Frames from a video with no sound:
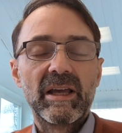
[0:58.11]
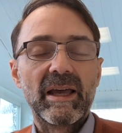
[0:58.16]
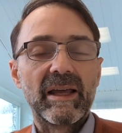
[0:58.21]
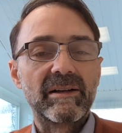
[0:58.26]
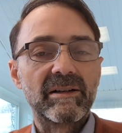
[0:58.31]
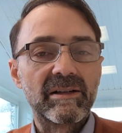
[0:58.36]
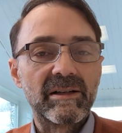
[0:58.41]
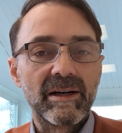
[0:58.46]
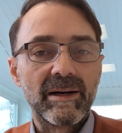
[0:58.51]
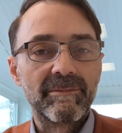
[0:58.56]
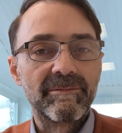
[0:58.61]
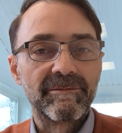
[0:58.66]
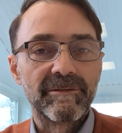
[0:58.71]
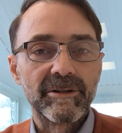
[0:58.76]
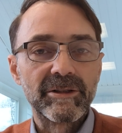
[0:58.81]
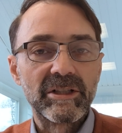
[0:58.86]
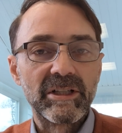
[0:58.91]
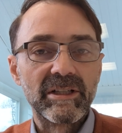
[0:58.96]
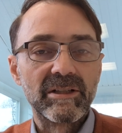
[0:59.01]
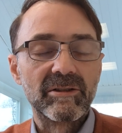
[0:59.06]
and
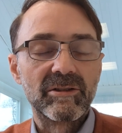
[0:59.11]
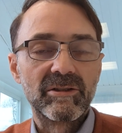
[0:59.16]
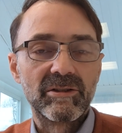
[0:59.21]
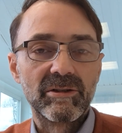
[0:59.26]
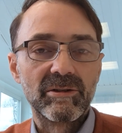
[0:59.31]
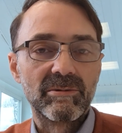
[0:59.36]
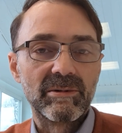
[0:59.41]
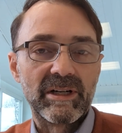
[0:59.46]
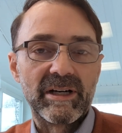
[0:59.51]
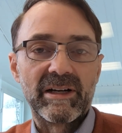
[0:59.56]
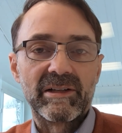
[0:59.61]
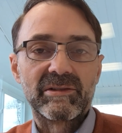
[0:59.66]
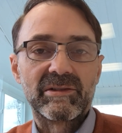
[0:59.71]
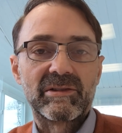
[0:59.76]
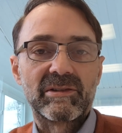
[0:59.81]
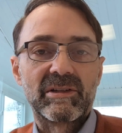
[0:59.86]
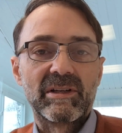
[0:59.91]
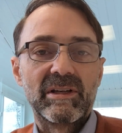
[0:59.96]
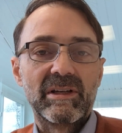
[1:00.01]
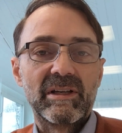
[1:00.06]
comforting to
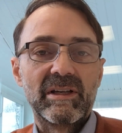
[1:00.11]
us.